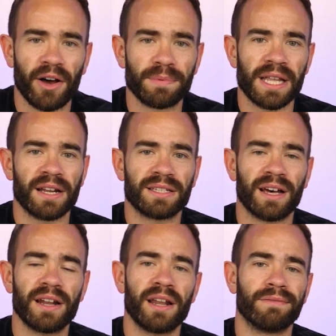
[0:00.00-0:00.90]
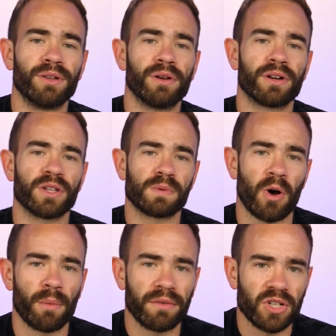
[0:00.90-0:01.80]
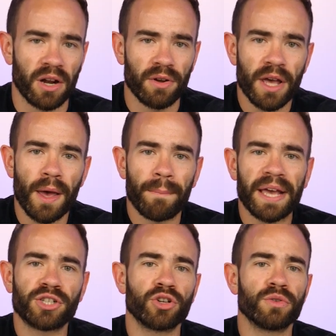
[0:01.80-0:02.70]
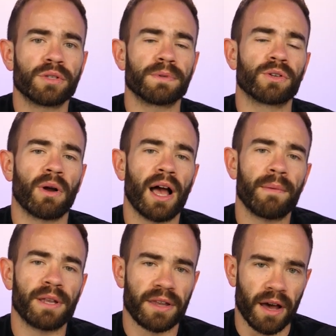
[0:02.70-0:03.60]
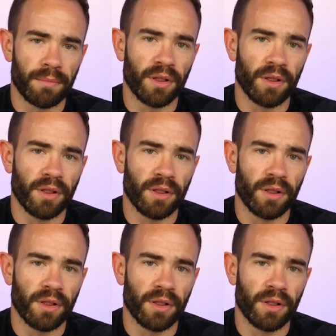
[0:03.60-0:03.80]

helps out a ton, and if new here to the Spawn Wave channel, make sure you subscribe down